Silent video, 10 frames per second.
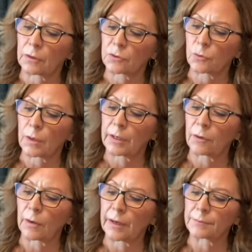20
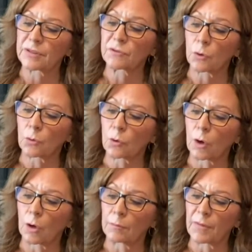grams of total
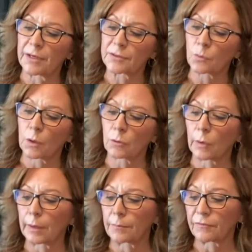carb minus 1
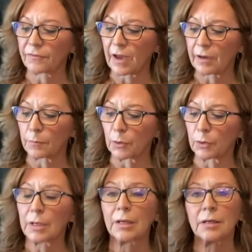gram of fiber,
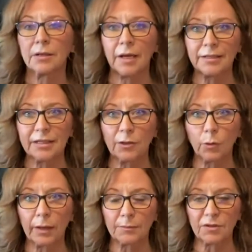19
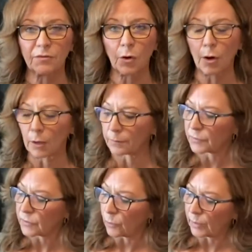grams of carb. So